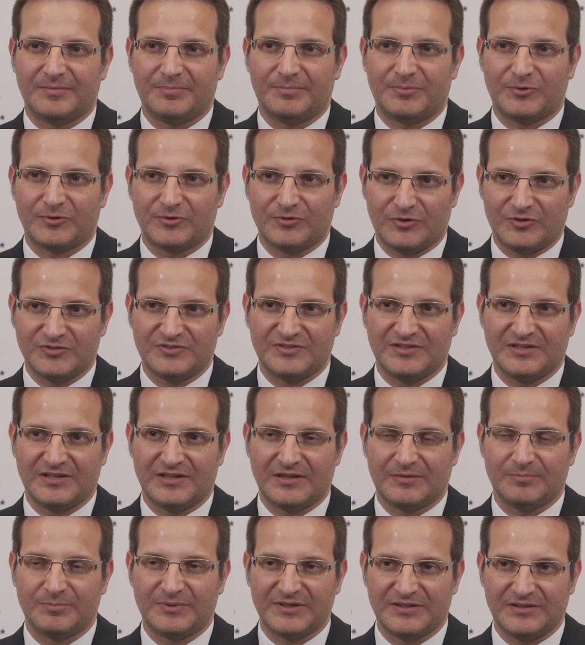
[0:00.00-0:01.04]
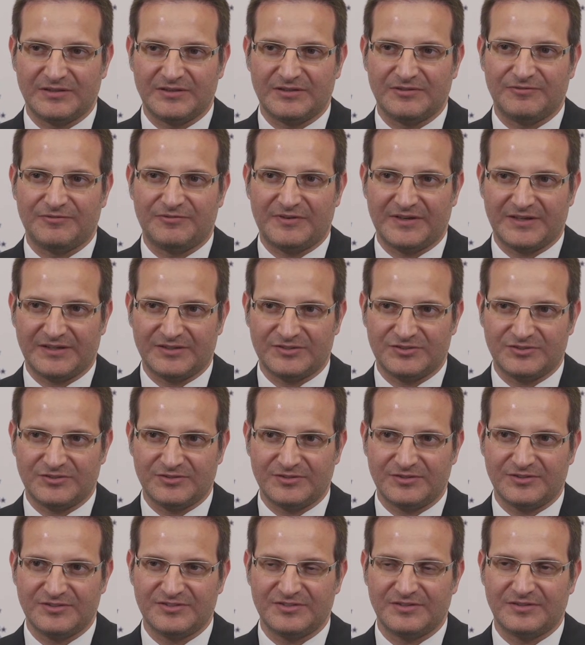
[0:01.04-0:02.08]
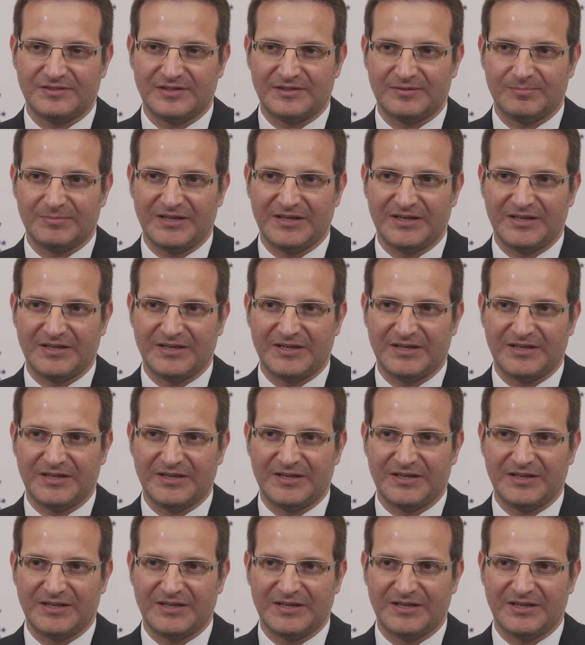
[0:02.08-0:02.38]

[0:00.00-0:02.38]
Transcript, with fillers: prognostic and predictive factors that